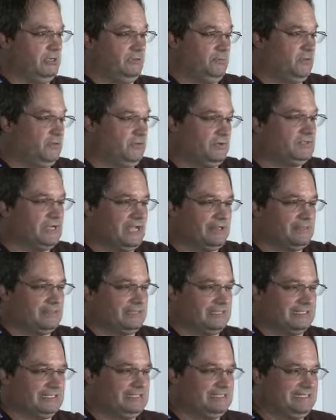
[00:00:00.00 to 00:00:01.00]
But there's nothing
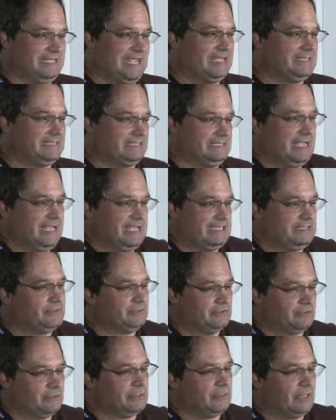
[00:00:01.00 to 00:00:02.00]
that says it has to
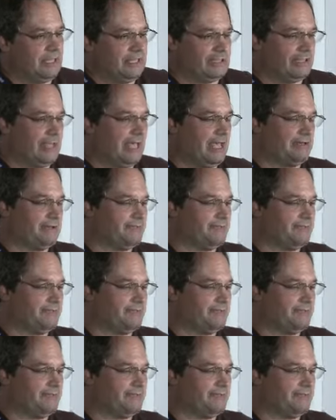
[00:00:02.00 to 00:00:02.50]
look like that.